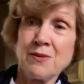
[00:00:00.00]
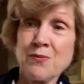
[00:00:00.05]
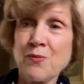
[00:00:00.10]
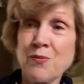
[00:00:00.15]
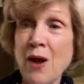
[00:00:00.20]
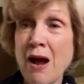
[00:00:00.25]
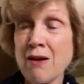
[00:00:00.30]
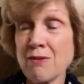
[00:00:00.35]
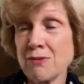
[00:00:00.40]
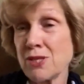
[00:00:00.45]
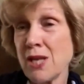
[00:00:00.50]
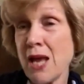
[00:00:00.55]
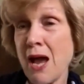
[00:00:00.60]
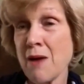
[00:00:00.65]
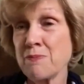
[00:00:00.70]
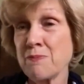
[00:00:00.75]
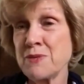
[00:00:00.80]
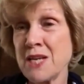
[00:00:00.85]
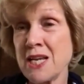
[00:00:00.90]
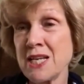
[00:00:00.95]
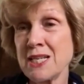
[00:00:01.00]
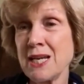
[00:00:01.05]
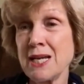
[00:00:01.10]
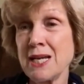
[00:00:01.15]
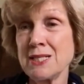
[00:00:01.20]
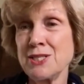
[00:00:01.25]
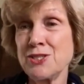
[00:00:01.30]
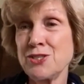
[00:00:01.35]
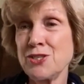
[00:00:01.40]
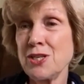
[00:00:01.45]
rows happening,
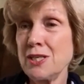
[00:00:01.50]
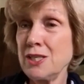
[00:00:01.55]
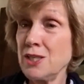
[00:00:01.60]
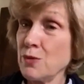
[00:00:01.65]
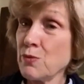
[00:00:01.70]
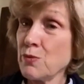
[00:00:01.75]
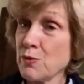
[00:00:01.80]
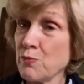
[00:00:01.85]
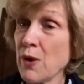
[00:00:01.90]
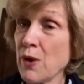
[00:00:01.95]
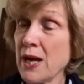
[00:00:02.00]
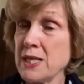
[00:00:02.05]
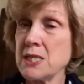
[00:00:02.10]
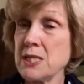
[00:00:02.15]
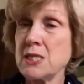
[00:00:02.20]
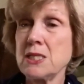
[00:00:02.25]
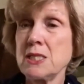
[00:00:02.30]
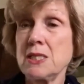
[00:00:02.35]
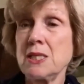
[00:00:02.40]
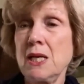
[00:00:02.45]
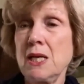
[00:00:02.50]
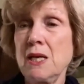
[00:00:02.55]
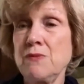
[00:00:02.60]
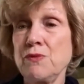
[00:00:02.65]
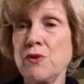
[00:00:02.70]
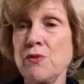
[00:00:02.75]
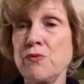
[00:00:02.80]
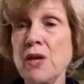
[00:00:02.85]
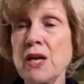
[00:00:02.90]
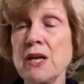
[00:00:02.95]
and you were right in
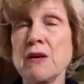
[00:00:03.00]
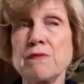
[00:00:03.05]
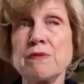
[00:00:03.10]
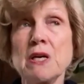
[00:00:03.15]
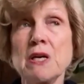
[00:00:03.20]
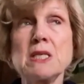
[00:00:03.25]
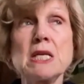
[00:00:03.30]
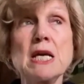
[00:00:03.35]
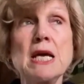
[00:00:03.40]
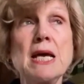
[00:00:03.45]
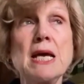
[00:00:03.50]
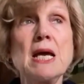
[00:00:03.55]
the thick of it.